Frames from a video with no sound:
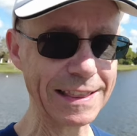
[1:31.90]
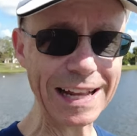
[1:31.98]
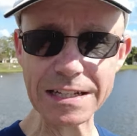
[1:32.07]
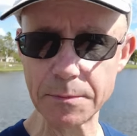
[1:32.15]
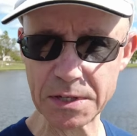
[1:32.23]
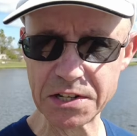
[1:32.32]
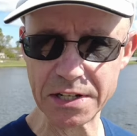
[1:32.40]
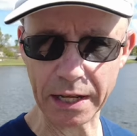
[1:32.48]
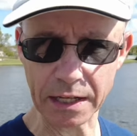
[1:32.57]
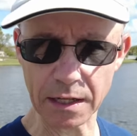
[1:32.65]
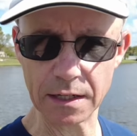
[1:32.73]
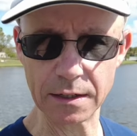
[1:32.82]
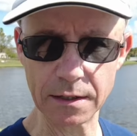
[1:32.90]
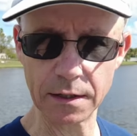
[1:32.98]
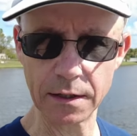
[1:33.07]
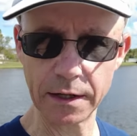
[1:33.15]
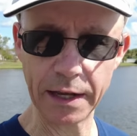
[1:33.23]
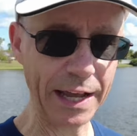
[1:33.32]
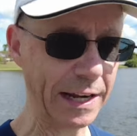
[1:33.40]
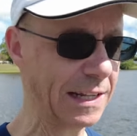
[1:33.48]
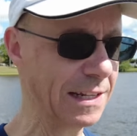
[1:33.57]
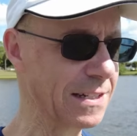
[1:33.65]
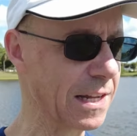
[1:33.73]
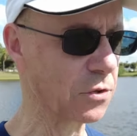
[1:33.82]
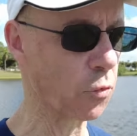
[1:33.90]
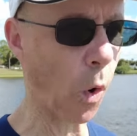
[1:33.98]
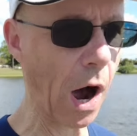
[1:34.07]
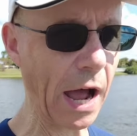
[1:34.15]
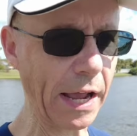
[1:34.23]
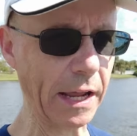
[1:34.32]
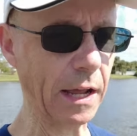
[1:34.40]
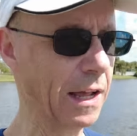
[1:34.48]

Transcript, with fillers: That's a mistake. And he says, Why?